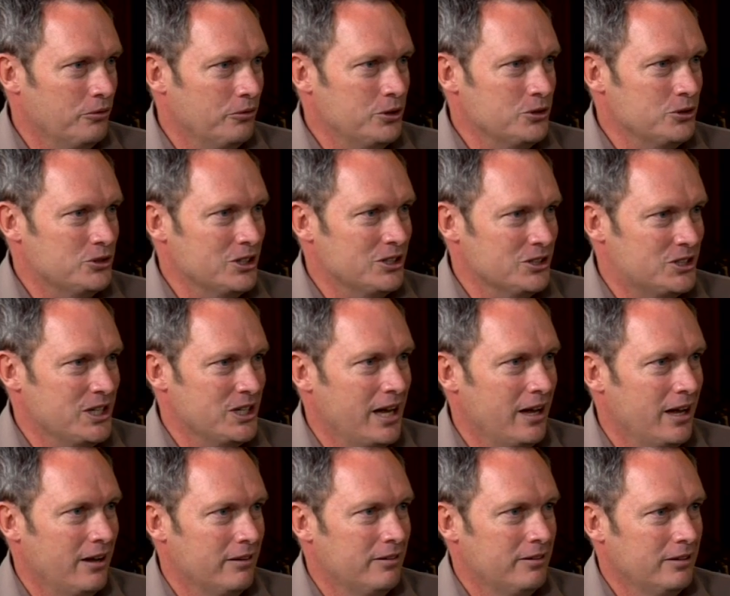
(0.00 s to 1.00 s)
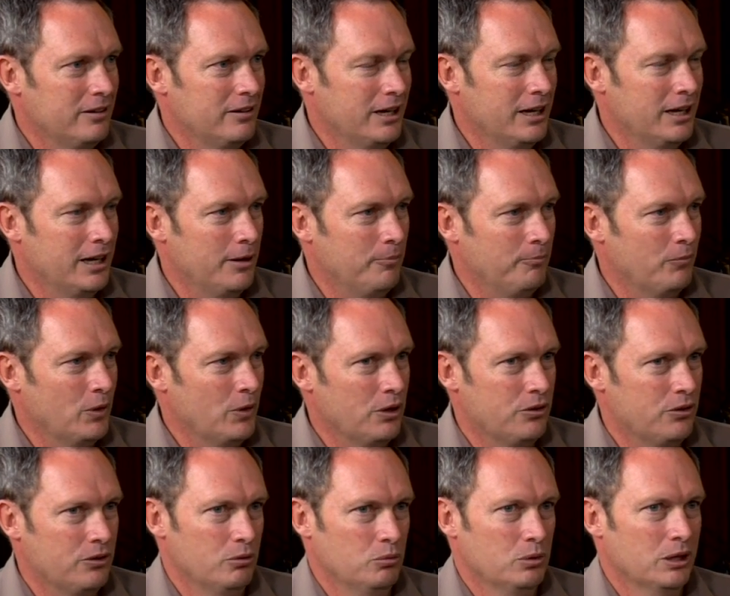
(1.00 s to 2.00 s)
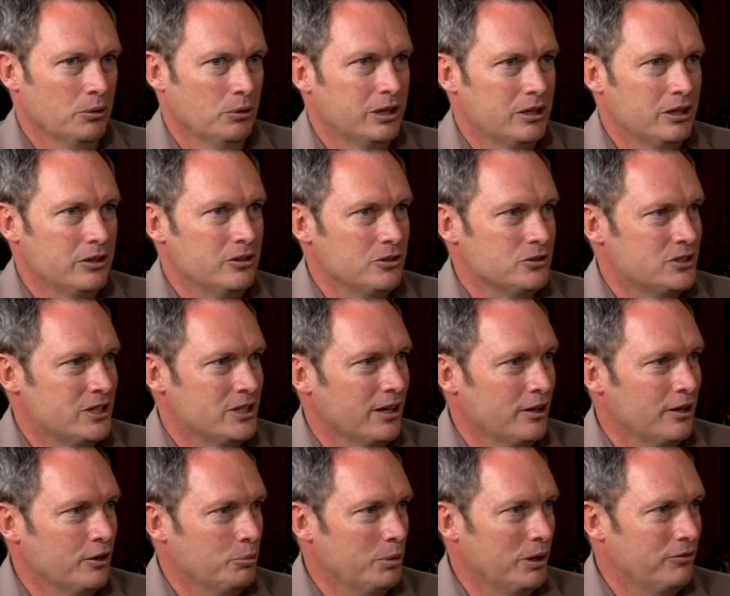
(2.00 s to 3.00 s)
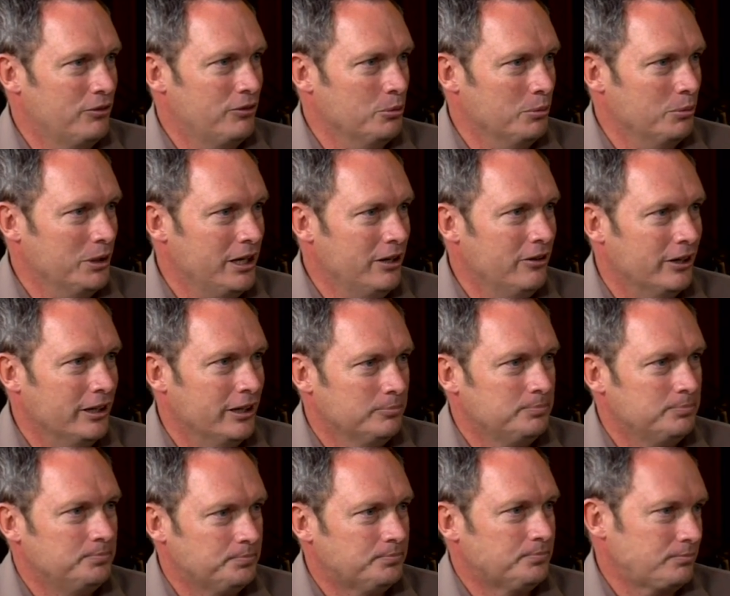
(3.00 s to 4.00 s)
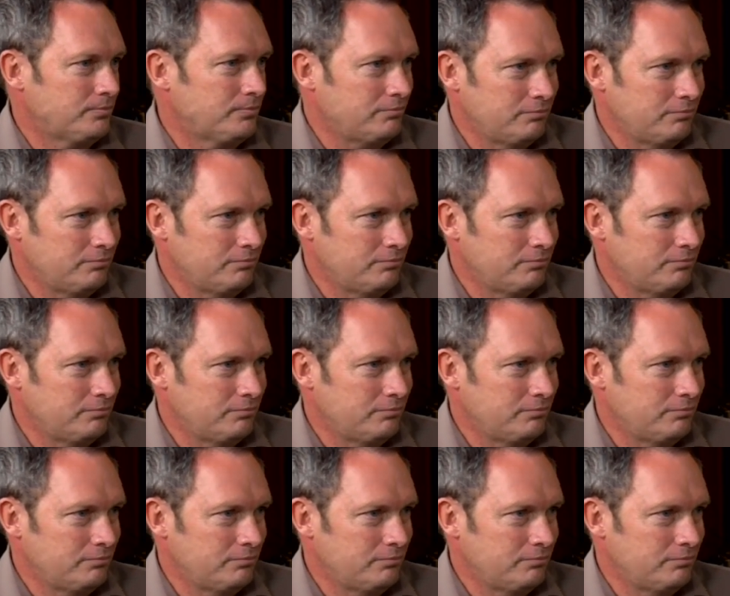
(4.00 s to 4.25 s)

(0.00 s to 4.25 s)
of using sound, um, I thought, well, we could use sound above human hearing. Yep.